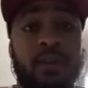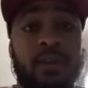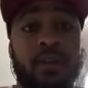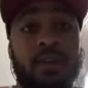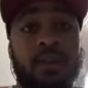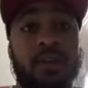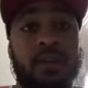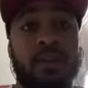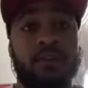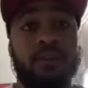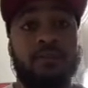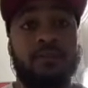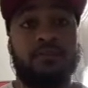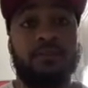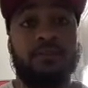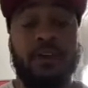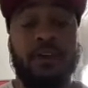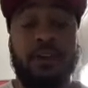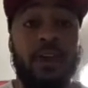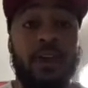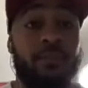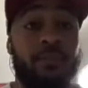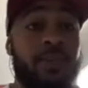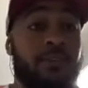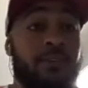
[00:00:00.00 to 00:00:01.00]
uh,
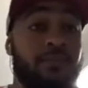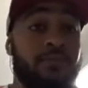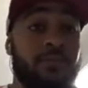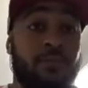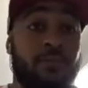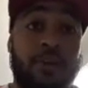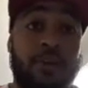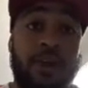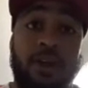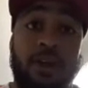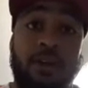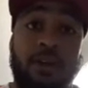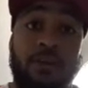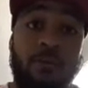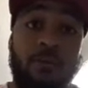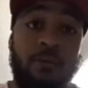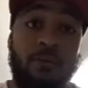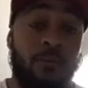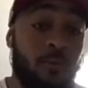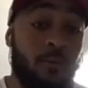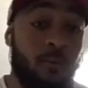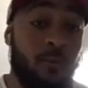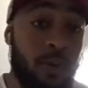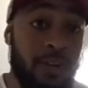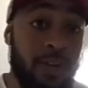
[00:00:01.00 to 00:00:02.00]
and I mean from round
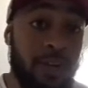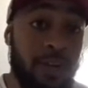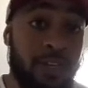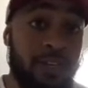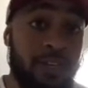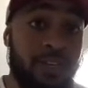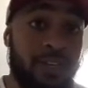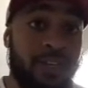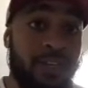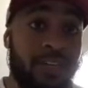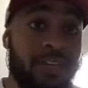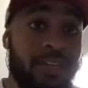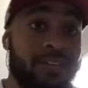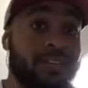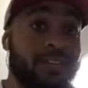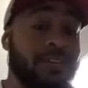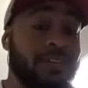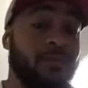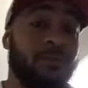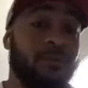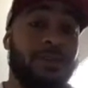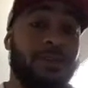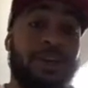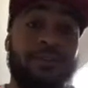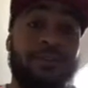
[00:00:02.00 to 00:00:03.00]
one
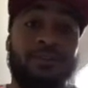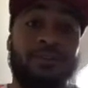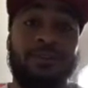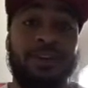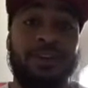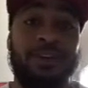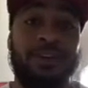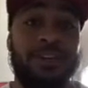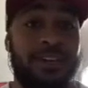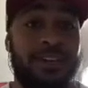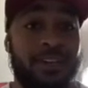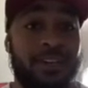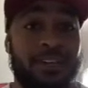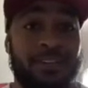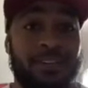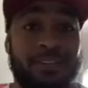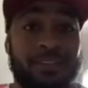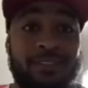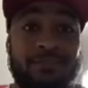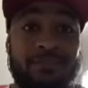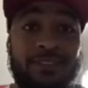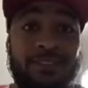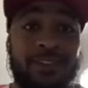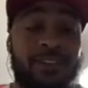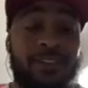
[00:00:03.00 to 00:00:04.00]
to whenever it ends.
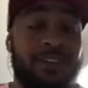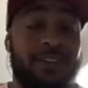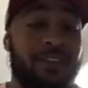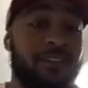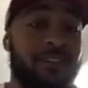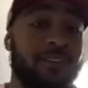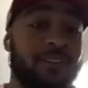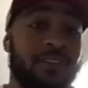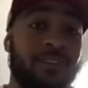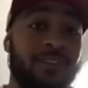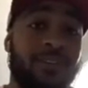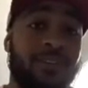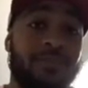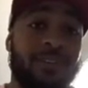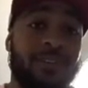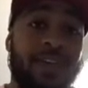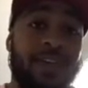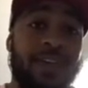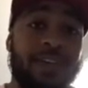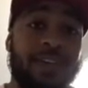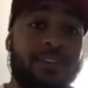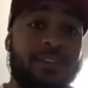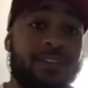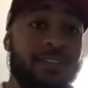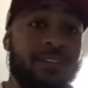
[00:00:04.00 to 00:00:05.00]
If, it, if, if,
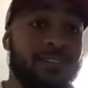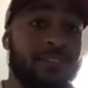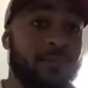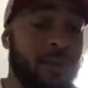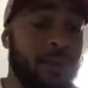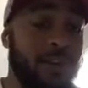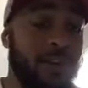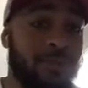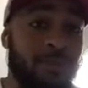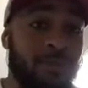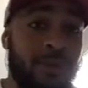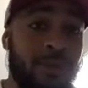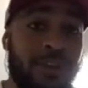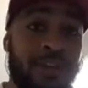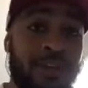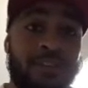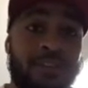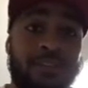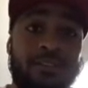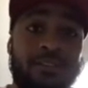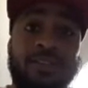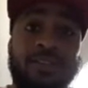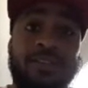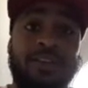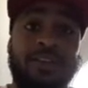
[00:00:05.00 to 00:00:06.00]
that's in the 12th
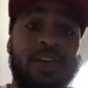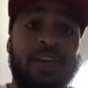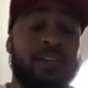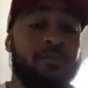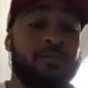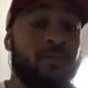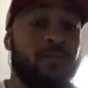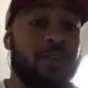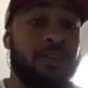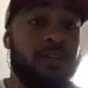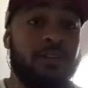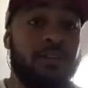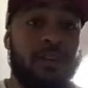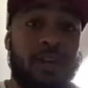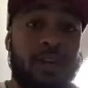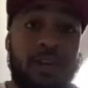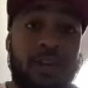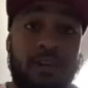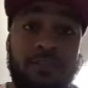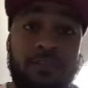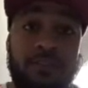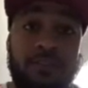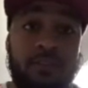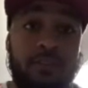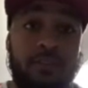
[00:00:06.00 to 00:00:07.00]
round, then that's what he's gonna
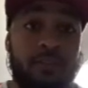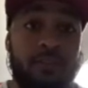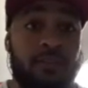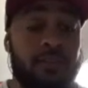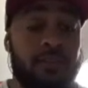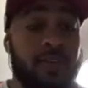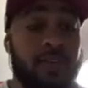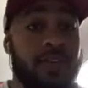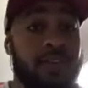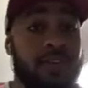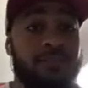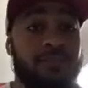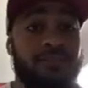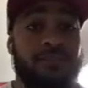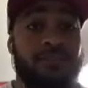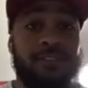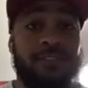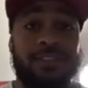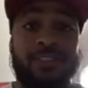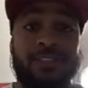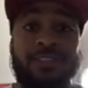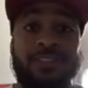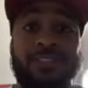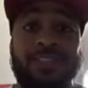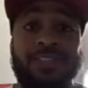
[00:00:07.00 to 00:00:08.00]
have to do. That, if
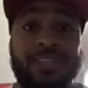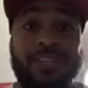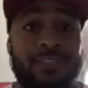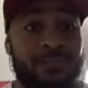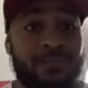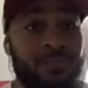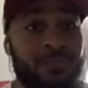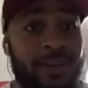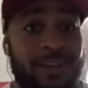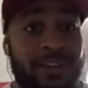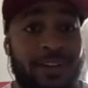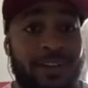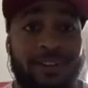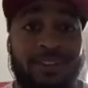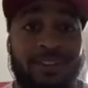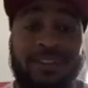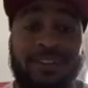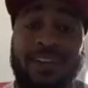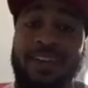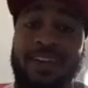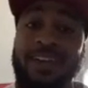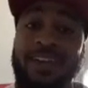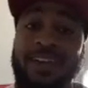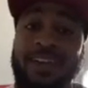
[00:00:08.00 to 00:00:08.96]
it's in the sixth round,